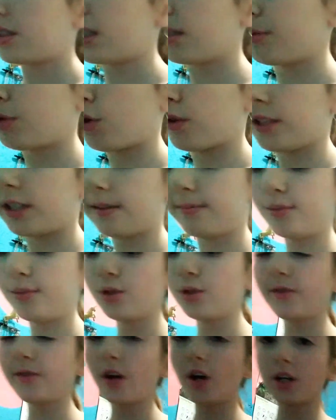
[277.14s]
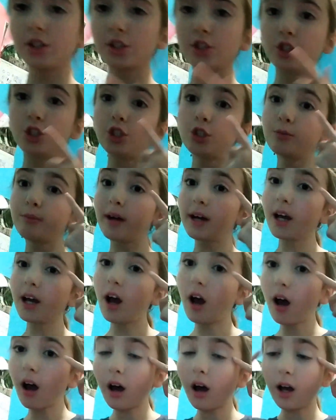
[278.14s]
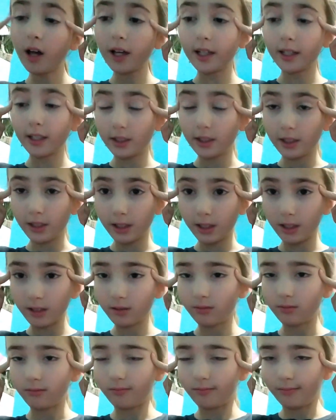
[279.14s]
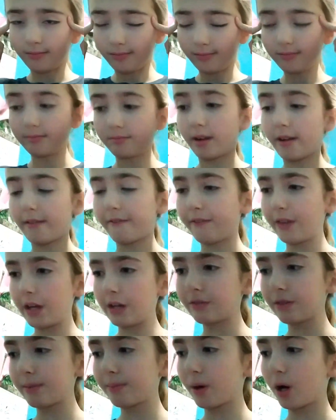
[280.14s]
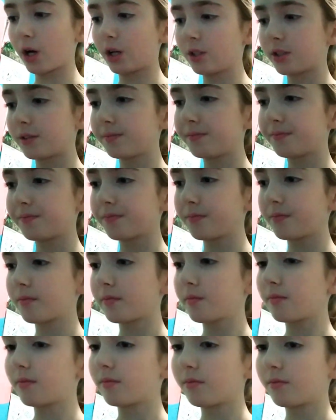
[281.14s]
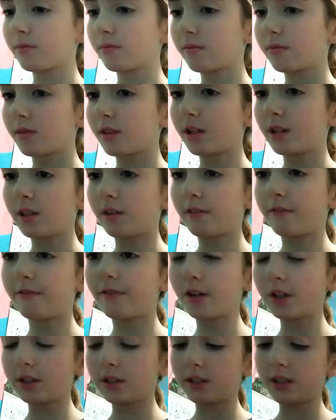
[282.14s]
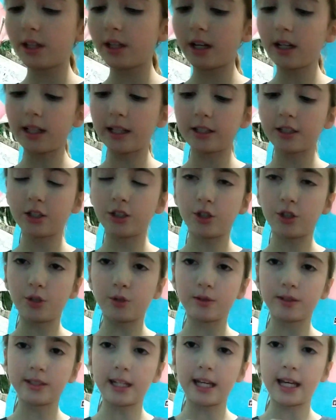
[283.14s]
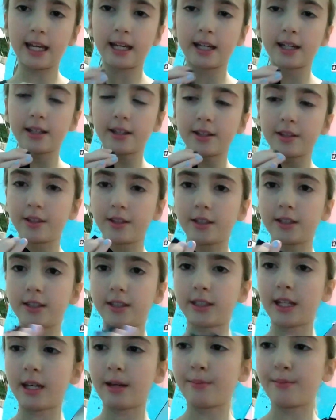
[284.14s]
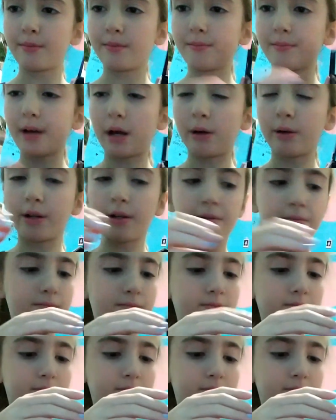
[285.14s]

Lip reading: I'm going to move on to my eyes, my favorite part. The first thing I like to do is take the same powder,